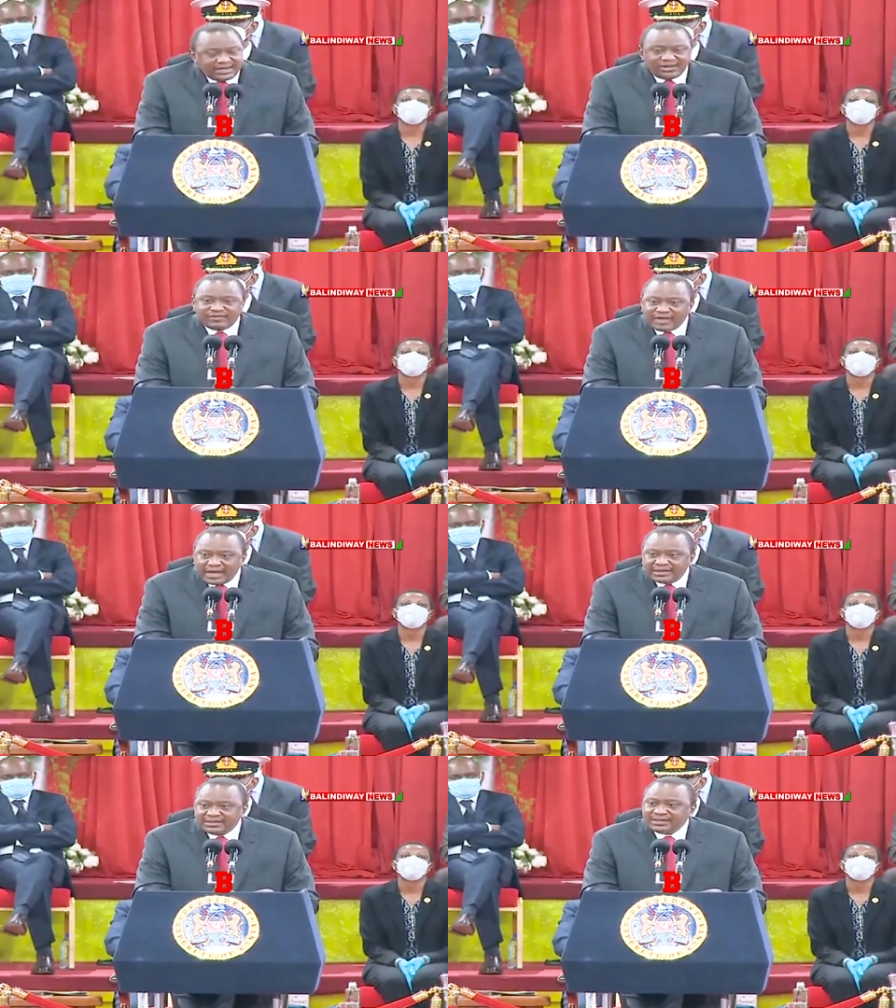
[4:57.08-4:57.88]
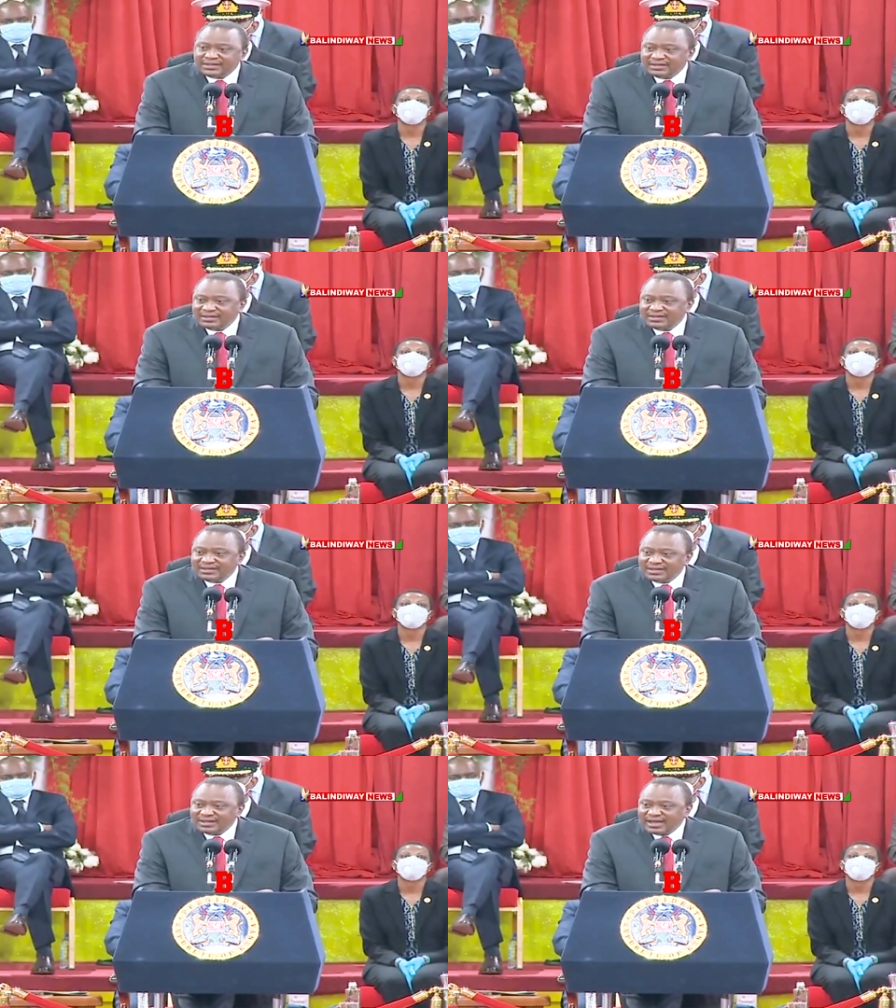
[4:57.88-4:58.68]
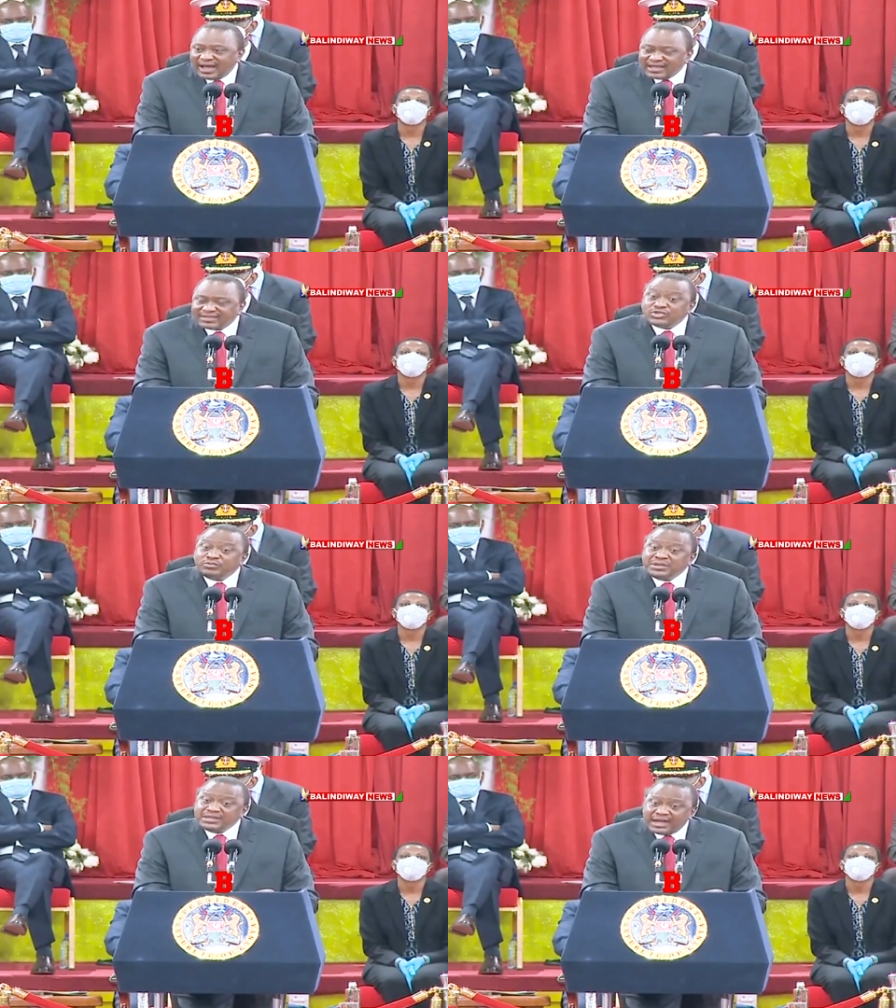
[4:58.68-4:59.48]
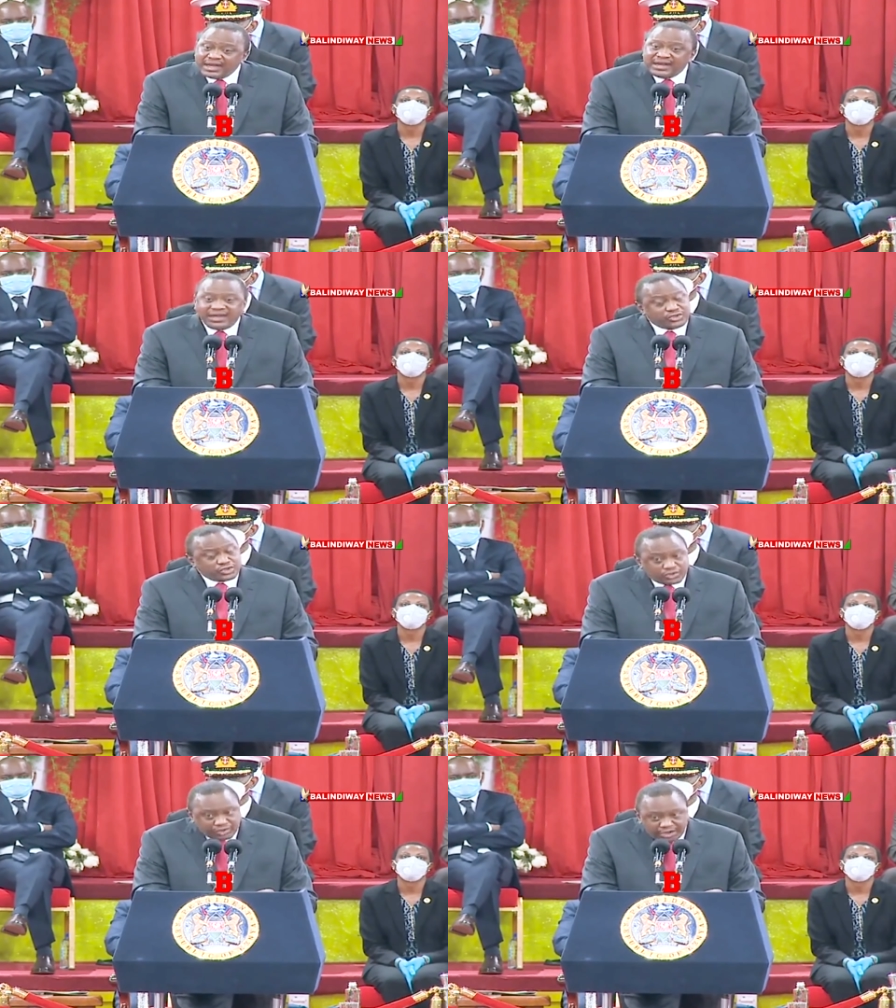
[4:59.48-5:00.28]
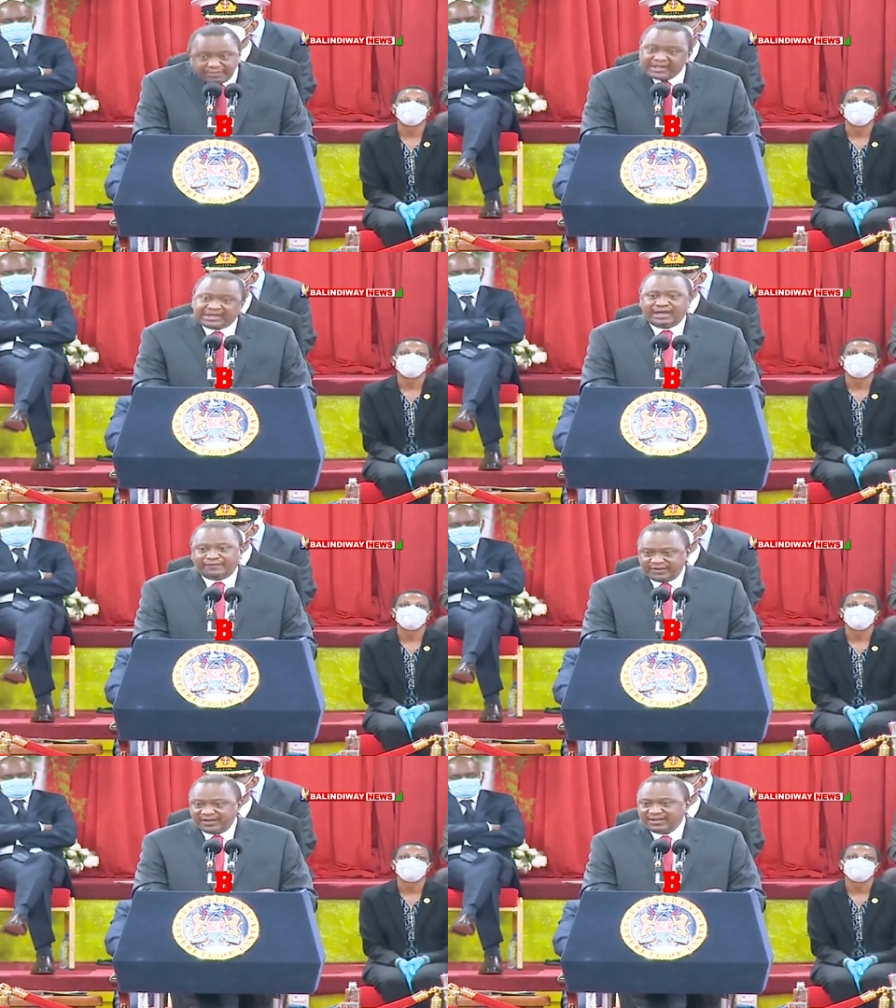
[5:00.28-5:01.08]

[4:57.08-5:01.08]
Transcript: of that has to be done extremely carefully.